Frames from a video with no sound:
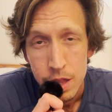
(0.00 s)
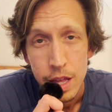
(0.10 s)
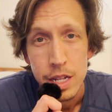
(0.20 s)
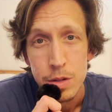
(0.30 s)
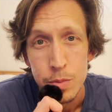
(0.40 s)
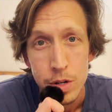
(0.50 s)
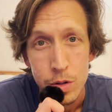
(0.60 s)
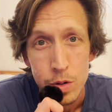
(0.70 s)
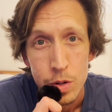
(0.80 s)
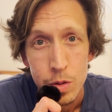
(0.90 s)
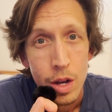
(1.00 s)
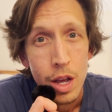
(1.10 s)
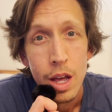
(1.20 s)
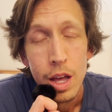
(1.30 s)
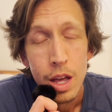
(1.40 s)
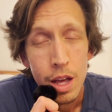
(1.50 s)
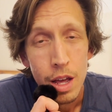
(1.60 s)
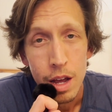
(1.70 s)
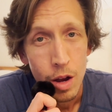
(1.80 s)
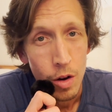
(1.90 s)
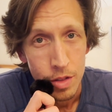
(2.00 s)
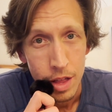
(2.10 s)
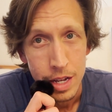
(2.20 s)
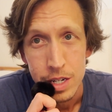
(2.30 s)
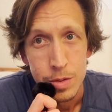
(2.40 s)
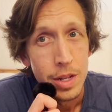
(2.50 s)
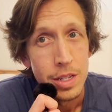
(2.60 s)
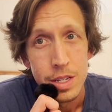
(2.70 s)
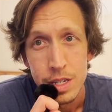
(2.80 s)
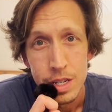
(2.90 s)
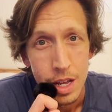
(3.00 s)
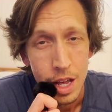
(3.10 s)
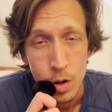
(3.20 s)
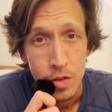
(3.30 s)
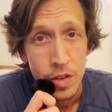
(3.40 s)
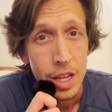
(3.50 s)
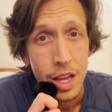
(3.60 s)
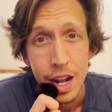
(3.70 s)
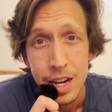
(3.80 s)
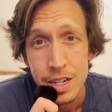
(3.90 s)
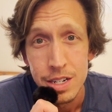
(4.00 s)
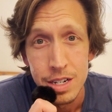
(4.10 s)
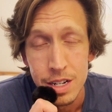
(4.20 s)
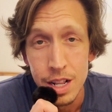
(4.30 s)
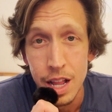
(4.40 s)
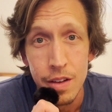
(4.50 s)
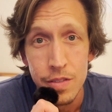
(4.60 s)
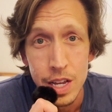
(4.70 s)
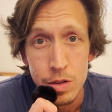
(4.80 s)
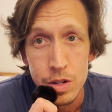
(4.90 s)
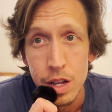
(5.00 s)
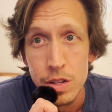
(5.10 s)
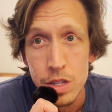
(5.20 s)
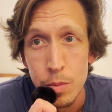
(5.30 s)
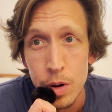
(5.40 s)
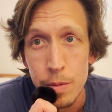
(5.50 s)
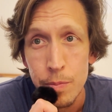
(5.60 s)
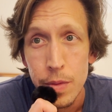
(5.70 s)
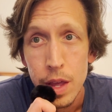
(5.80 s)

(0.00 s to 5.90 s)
That's been true over the last 6 months, unequivocally, and I just love Southwest Airlines, their brand.